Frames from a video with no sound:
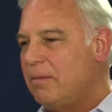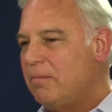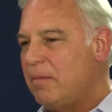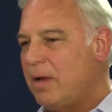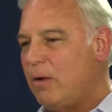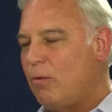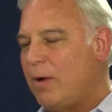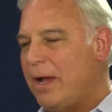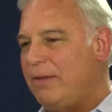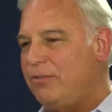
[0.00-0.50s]

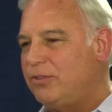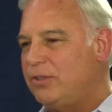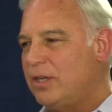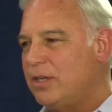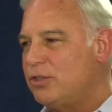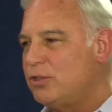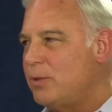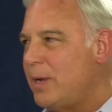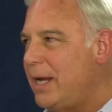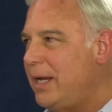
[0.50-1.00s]
My wife's
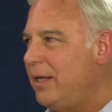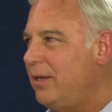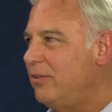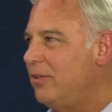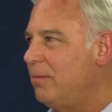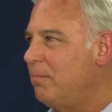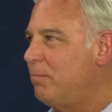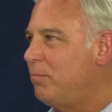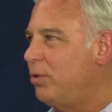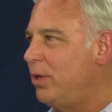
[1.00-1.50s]
done
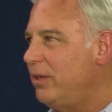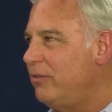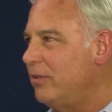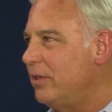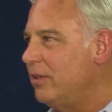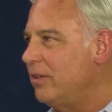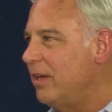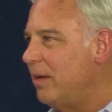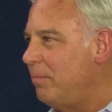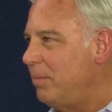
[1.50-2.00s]
trainings in
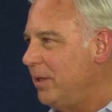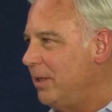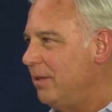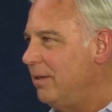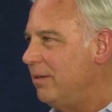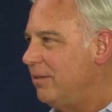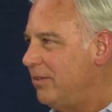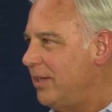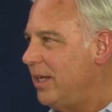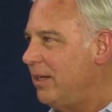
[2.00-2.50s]
prisons up
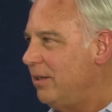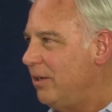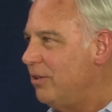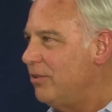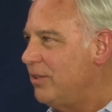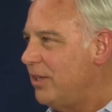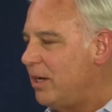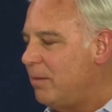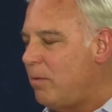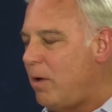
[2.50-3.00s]
in near
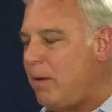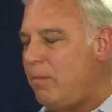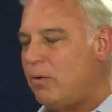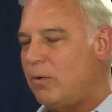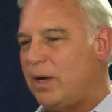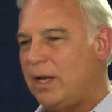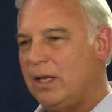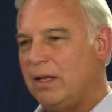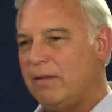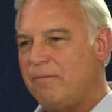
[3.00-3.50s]
Santa Barbara
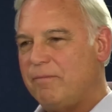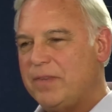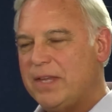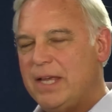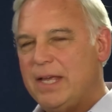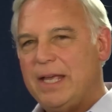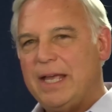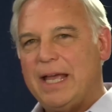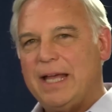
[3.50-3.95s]
where I live,